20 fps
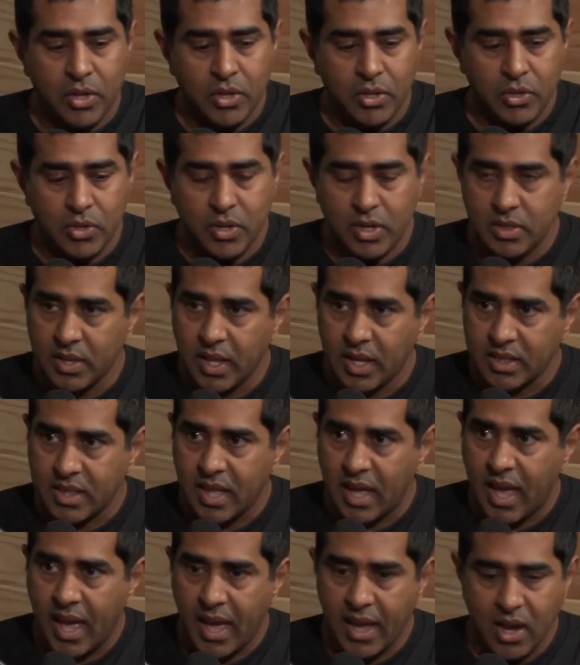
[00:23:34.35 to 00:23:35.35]
you didn't like
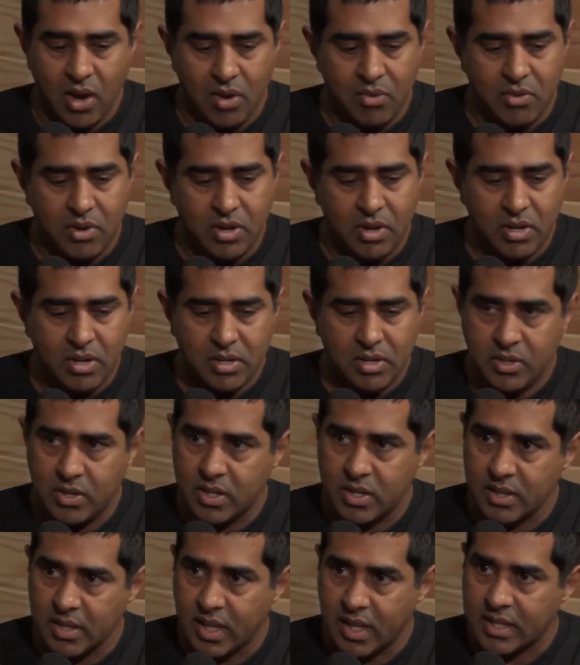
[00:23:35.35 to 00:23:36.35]
The Hangover, you
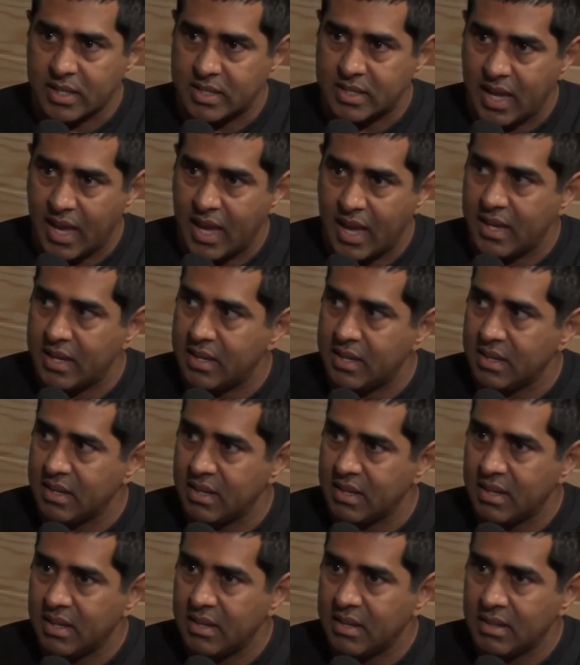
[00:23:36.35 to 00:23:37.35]
didn't like Ted,
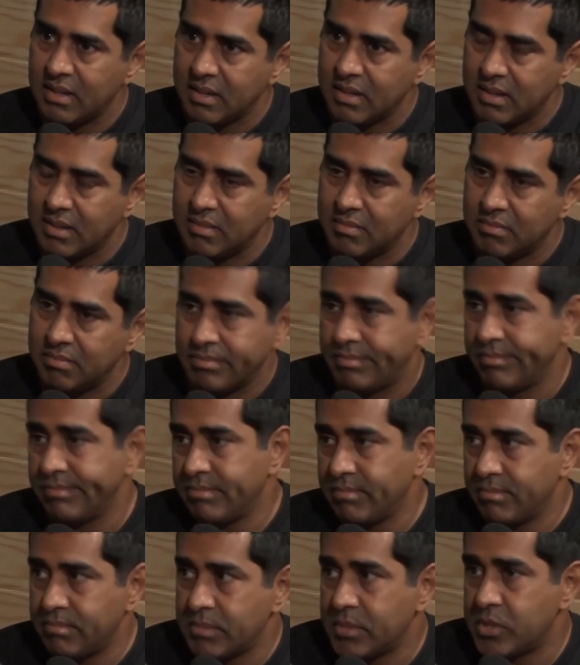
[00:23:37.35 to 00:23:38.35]

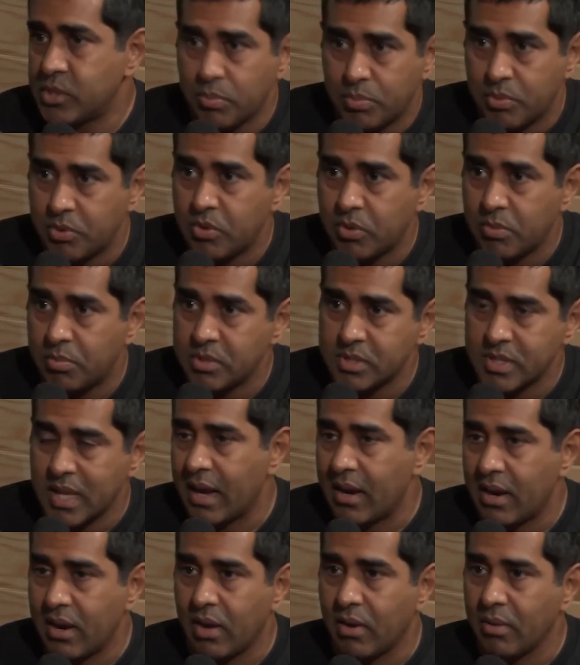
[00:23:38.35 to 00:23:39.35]
Super Troopers.
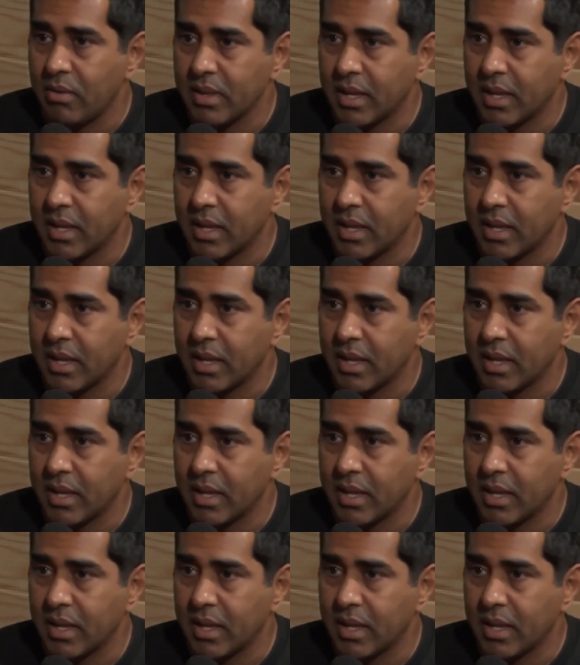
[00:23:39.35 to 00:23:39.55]
I don't know.